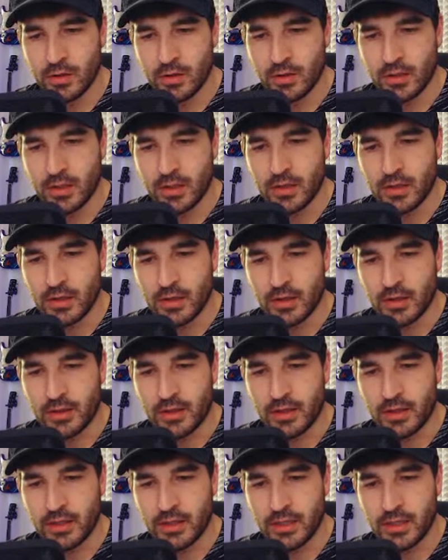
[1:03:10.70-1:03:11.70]
I
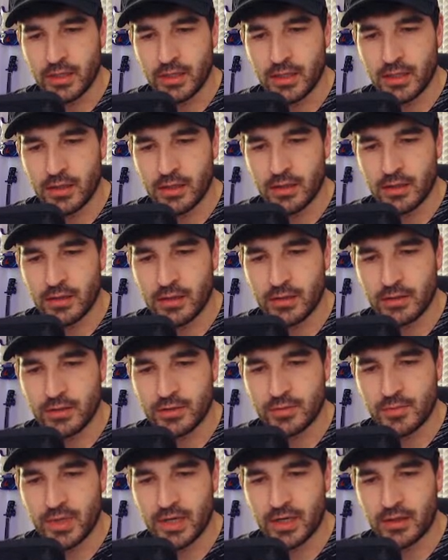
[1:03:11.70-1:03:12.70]
think that is
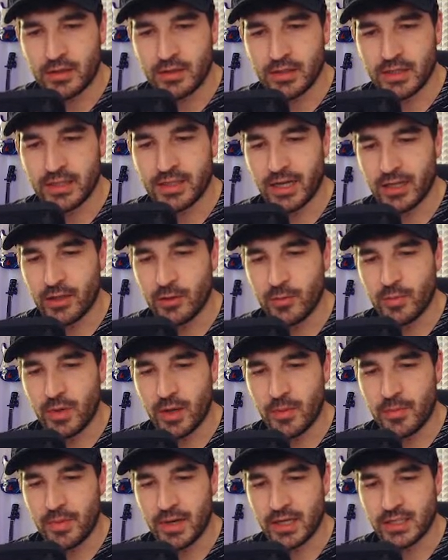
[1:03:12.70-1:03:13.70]
better. The title
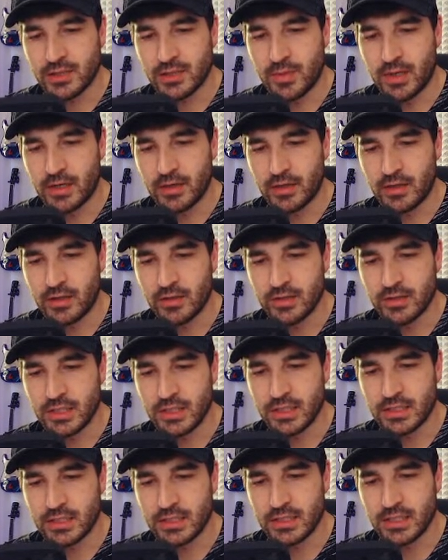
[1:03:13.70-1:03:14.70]
bypass is better because
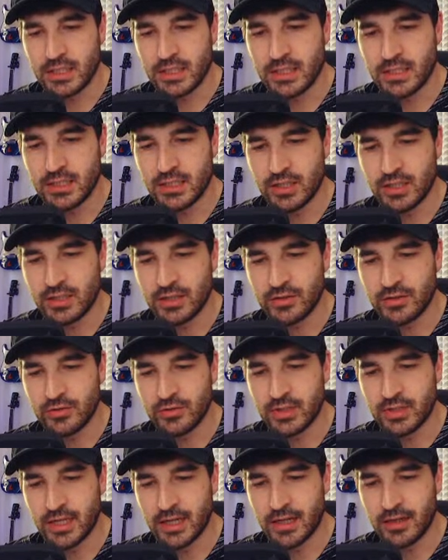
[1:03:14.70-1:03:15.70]
it's easier to
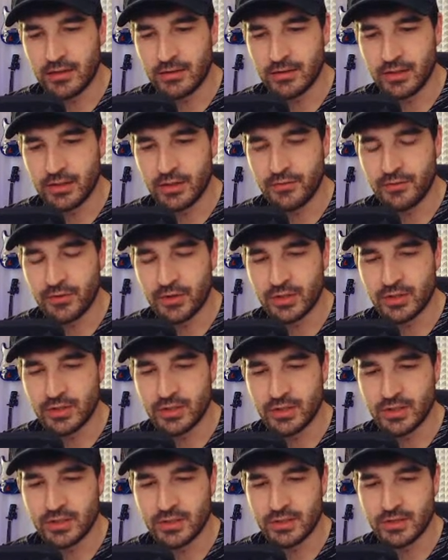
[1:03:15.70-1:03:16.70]
tell the
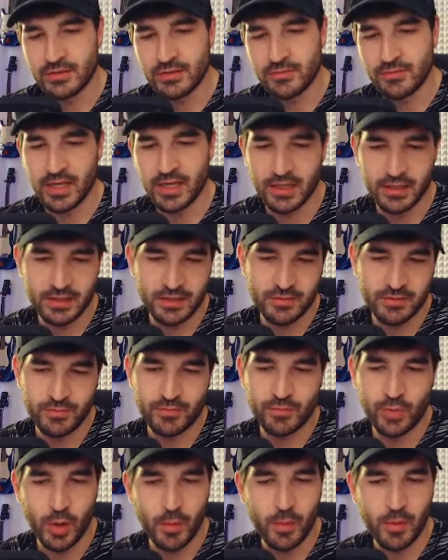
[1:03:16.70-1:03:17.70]
differences. Yes,
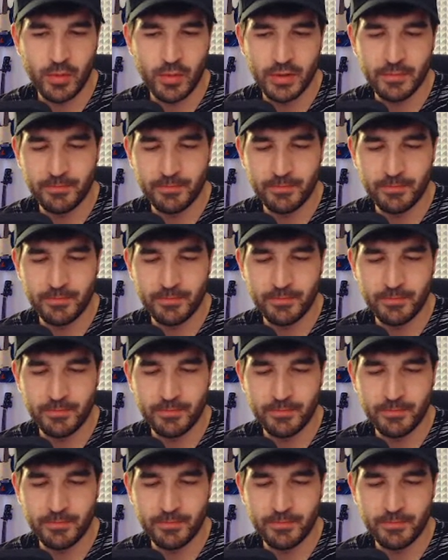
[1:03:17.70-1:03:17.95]
probably.